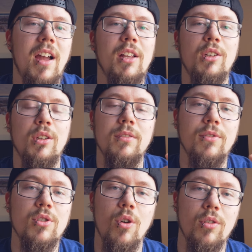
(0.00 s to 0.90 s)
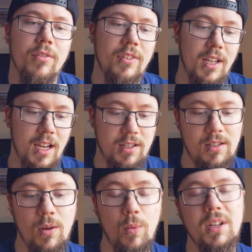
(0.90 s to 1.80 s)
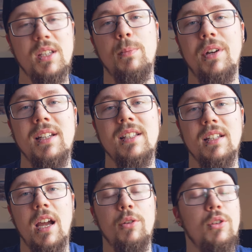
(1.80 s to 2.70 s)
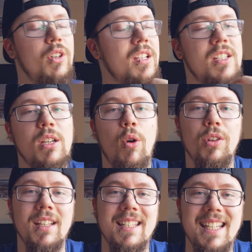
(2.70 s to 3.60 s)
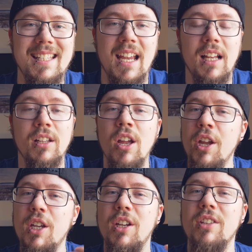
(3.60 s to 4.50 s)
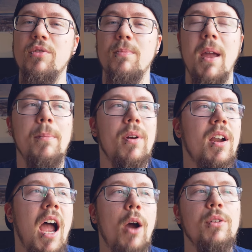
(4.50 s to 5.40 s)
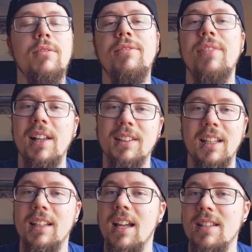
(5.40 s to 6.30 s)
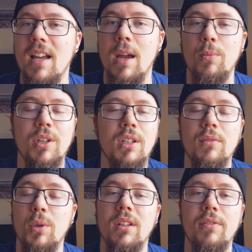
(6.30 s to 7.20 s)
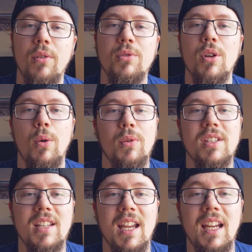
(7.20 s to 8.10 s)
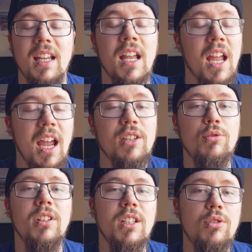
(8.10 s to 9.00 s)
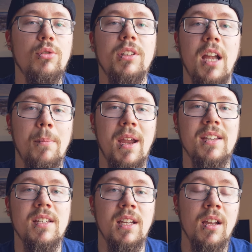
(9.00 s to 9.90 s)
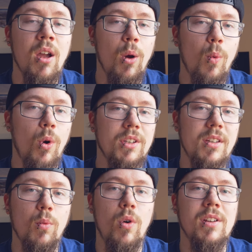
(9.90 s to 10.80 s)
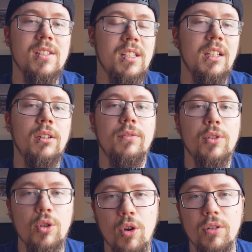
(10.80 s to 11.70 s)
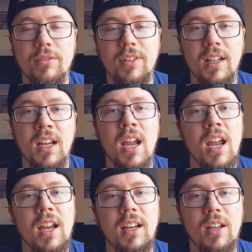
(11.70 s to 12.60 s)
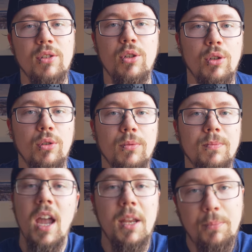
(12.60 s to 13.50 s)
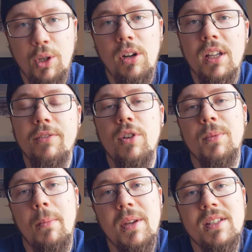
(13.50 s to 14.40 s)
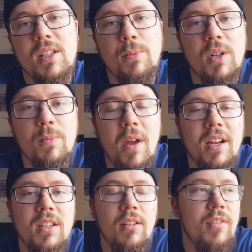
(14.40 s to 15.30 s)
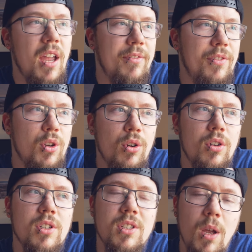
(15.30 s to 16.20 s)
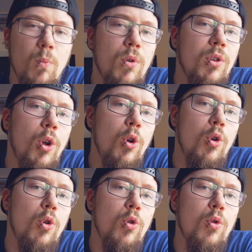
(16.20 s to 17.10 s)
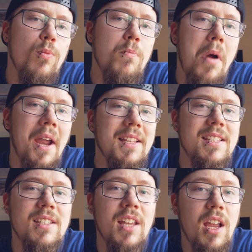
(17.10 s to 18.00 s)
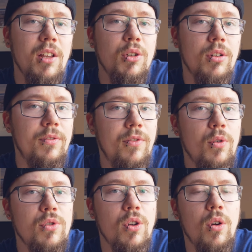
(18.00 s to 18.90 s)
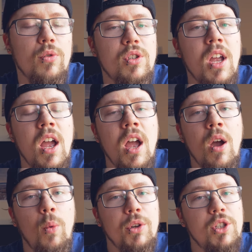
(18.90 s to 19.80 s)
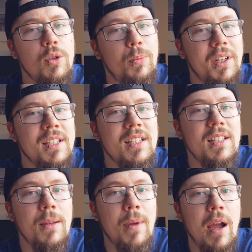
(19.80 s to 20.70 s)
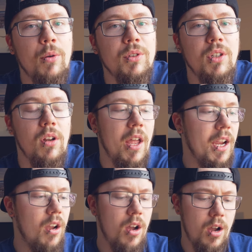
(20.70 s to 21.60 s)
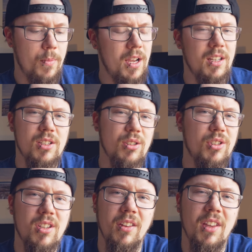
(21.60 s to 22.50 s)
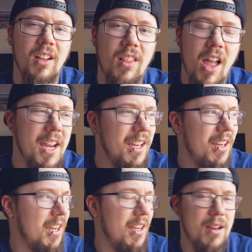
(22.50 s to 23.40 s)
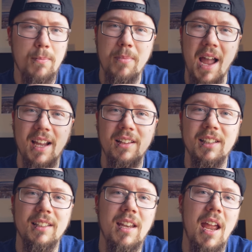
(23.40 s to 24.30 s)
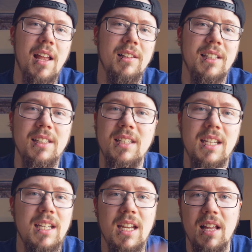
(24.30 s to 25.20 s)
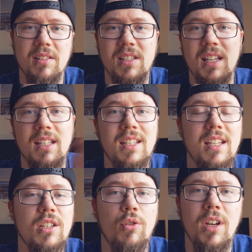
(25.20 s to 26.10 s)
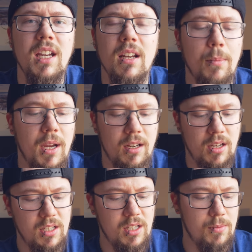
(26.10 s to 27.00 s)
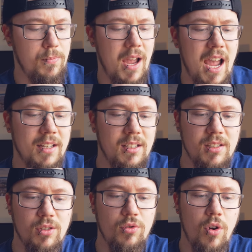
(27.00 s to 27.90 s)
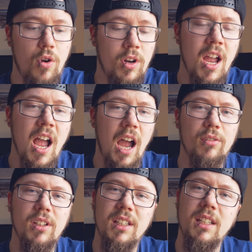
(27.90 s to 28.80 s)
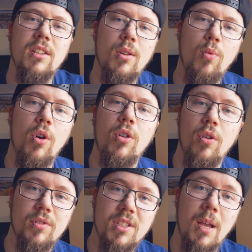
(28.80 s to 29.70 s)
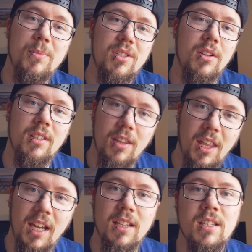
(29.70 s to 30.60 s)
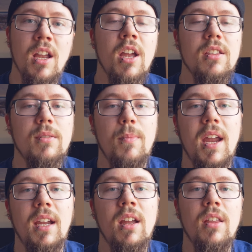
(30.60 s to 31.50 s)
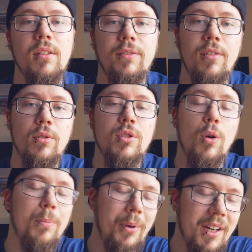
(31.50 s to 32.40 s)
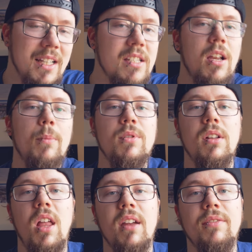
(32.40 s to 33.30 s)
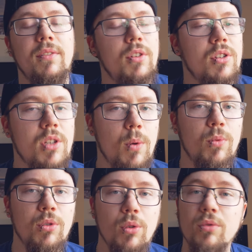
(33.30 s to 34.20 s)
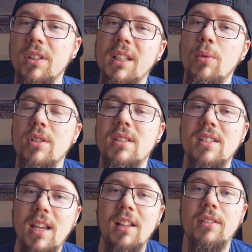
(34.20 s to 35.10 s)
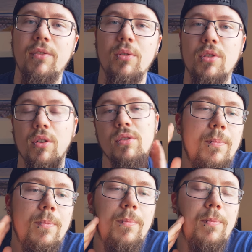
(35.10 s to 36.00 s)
value in photography is when it's printed out. You can see all the detail. You can remember how you felt at that time when the photo was taken. It's really, truly amazing what one single photography can do. And purely from the business perspective, if you're someone who might sell your photos, once you printed them out, you're like, oh man, this looks nothing like in a backlit LED LCD screen. I mean, this is bad, this is wrong. I really need to work on some certain things to make the photo print come to life if you're someone who really wants to sell the photos.